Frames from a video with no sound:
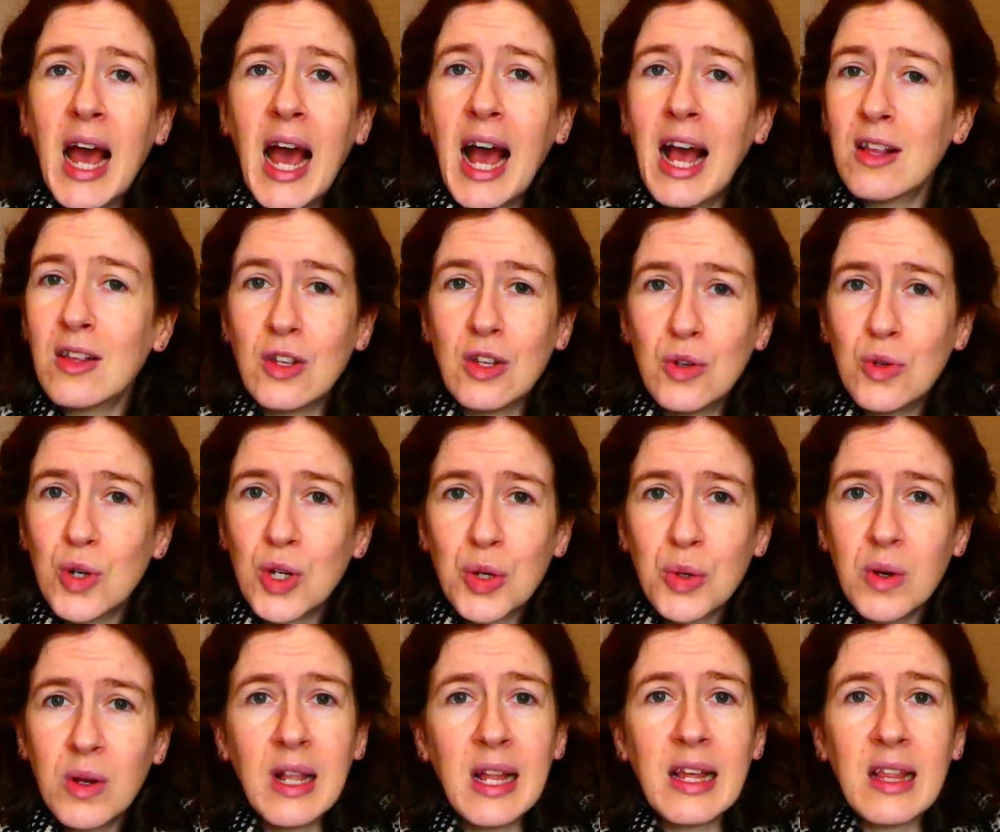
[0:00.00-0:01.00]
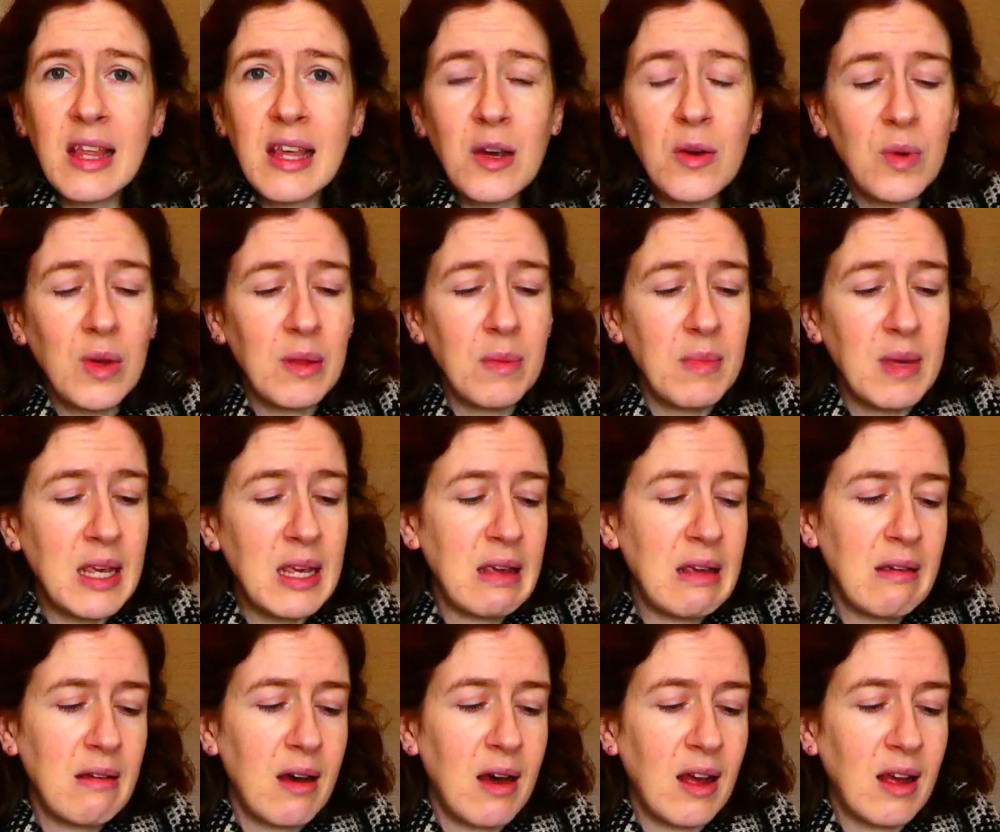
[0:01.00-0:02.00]
As usual, I think with
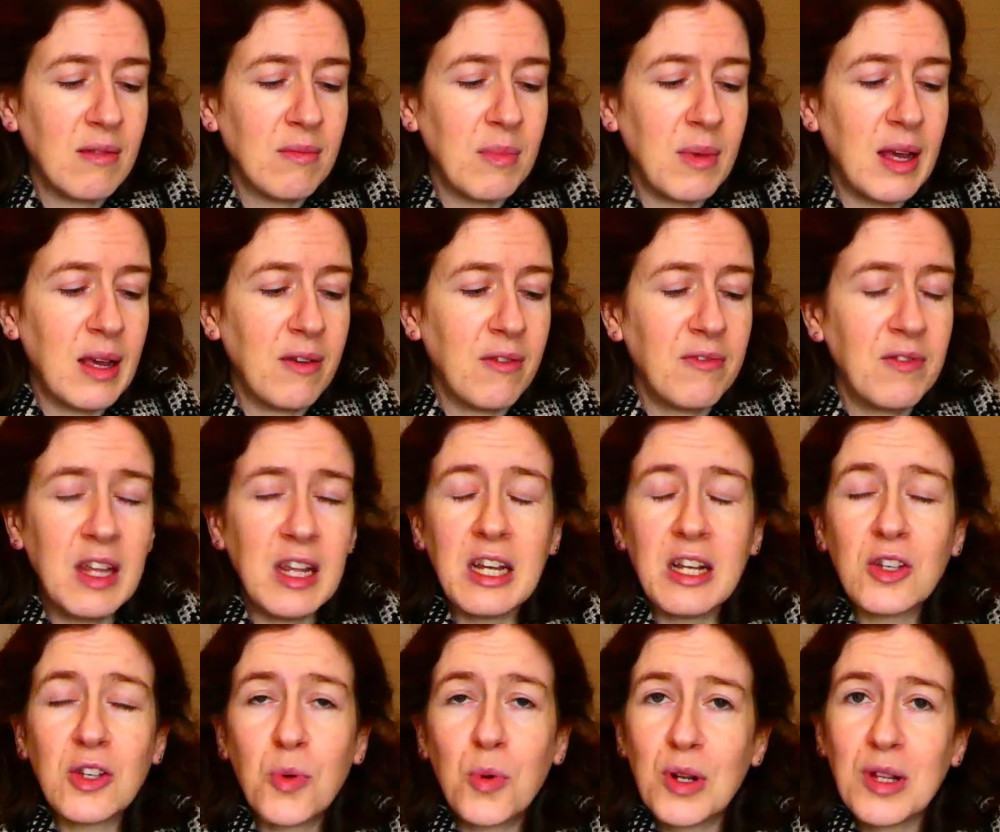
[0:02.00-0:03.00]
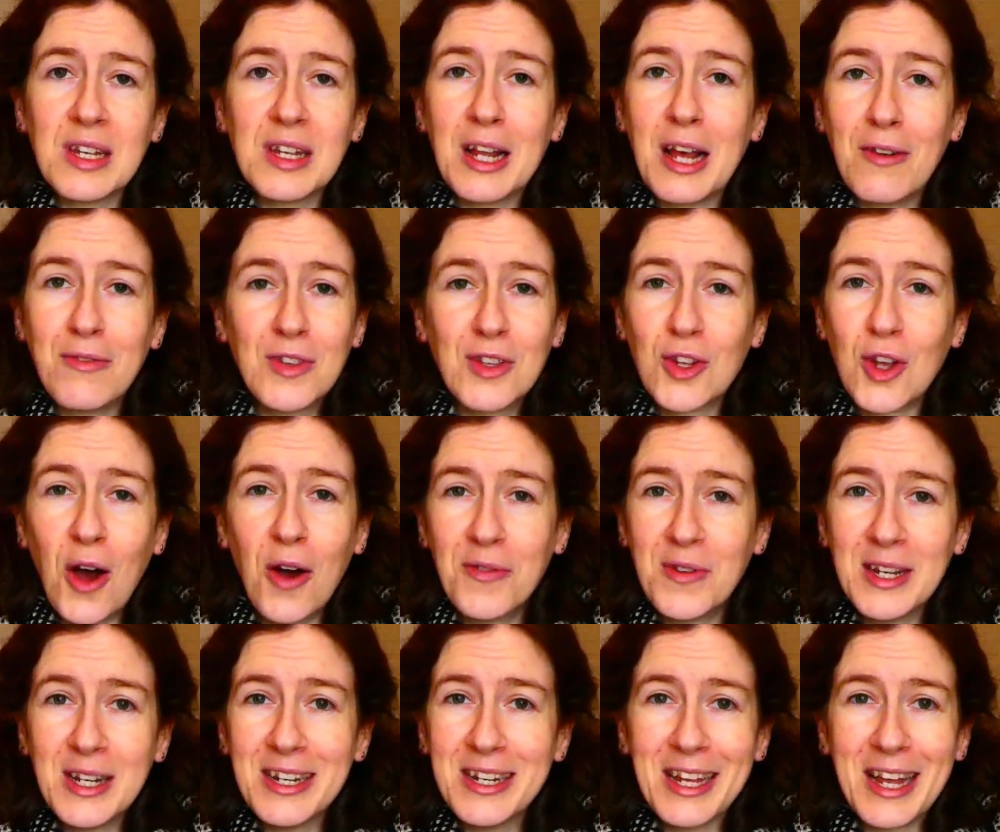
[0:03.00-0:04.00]
me, my feelings towards it have
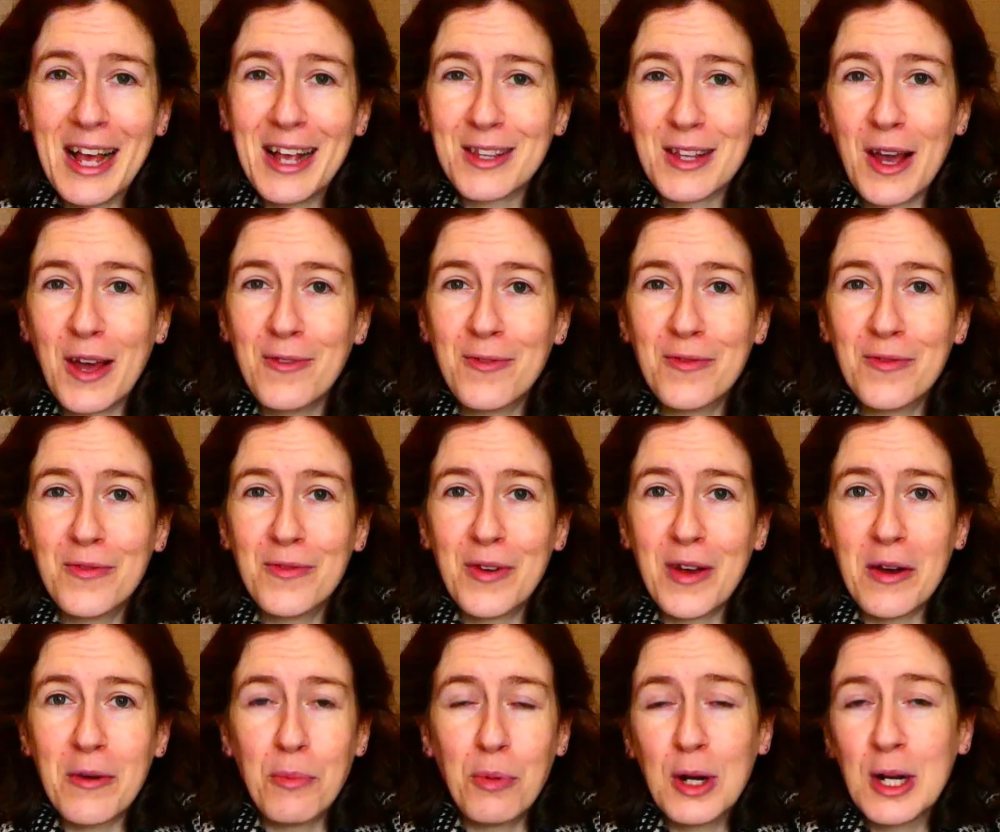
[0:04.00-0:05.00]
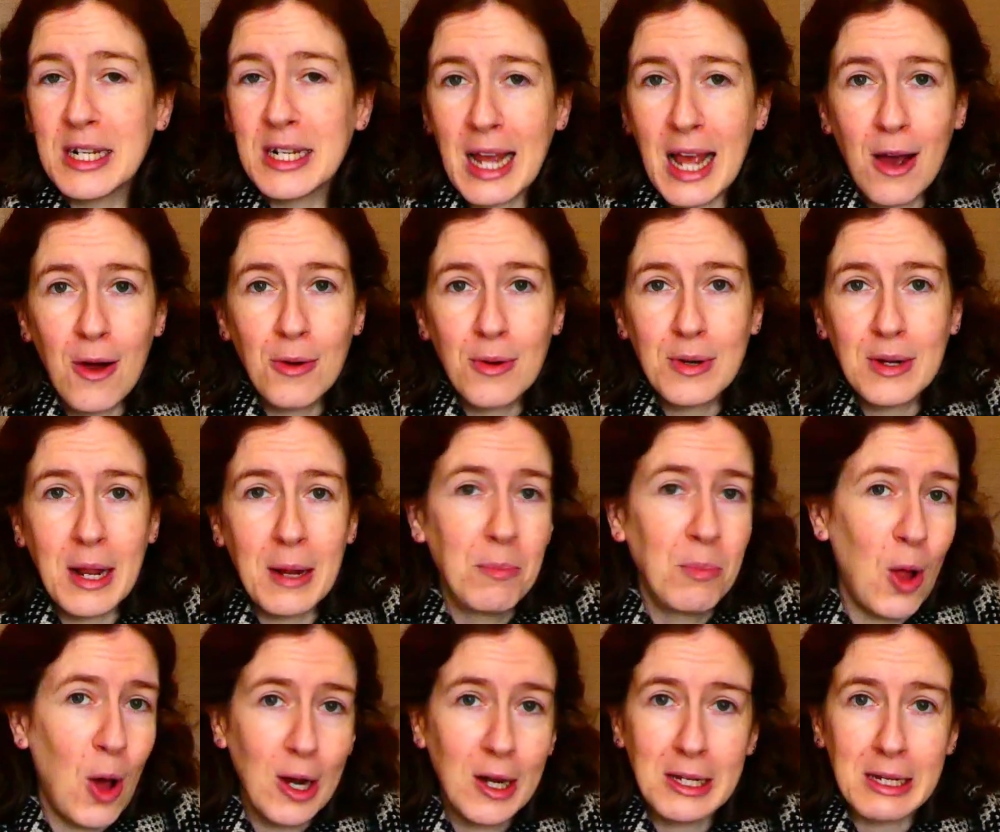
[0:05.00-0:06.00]
softened as I've put it down and
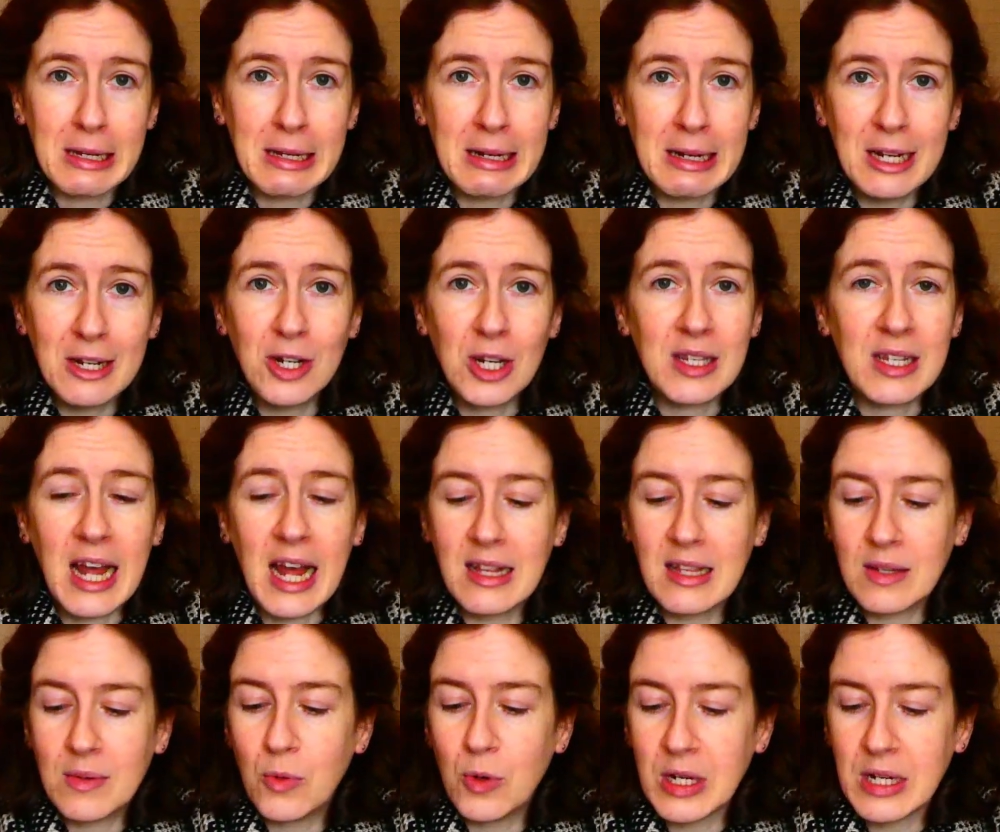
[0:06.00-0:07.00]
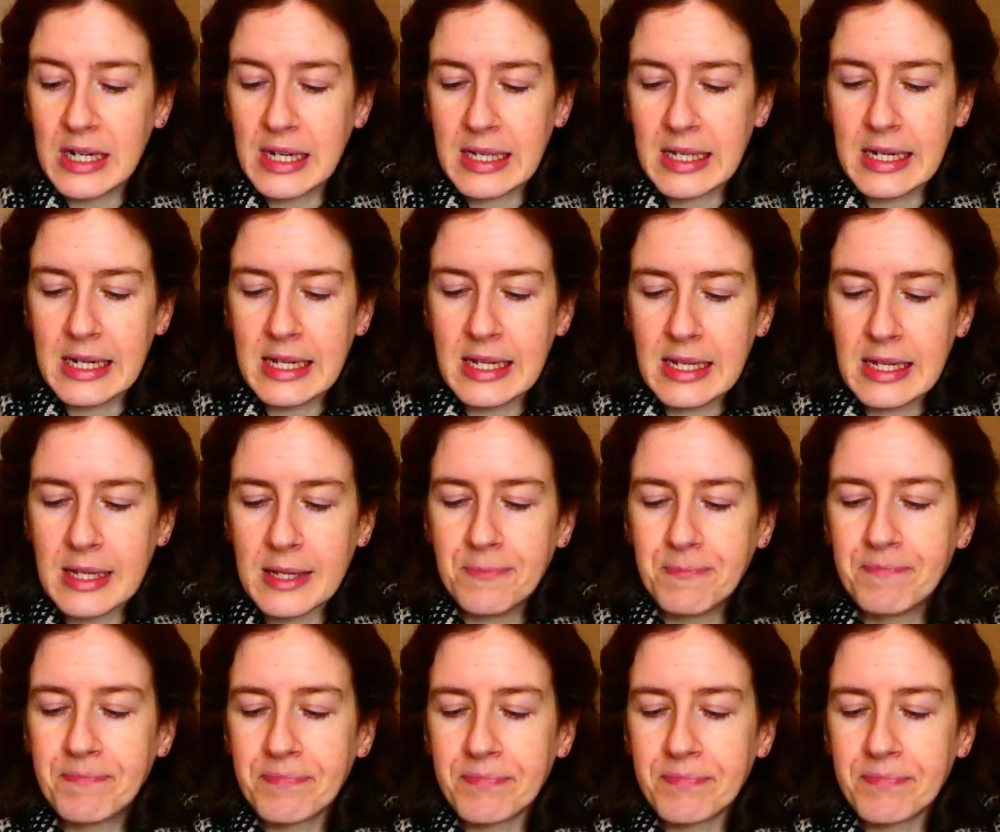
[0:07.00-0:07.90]
blocked it and just had some more distance.